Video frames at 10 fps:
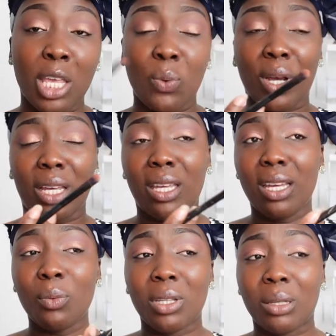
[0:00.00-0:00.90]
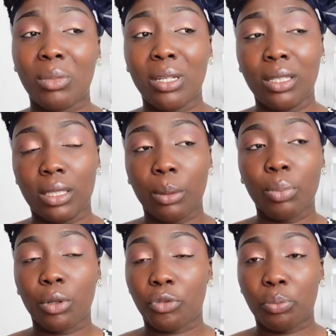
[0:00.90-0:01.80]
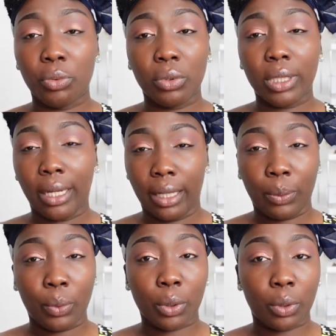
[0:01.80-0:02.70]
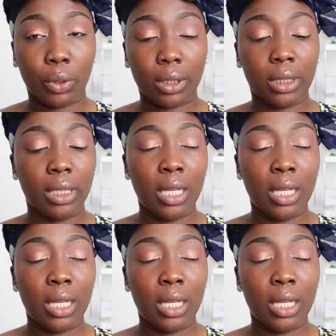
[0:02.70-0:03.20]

You are here with the mini temple of Buddha and whatnot